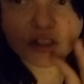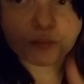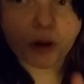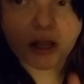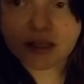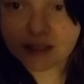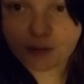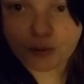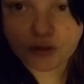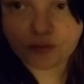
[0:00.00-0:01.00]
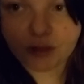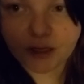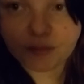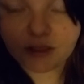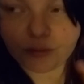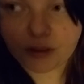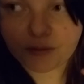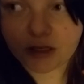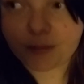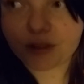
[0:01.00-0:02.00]
small example of what I mean when I'm
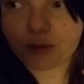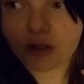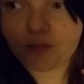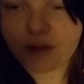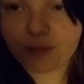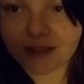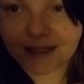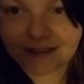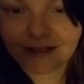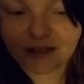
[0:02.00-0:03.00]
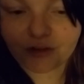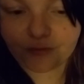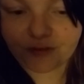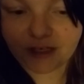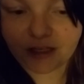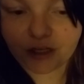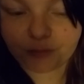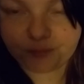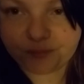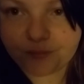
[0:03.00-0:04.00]
talking about the wall of me, but that's in another video.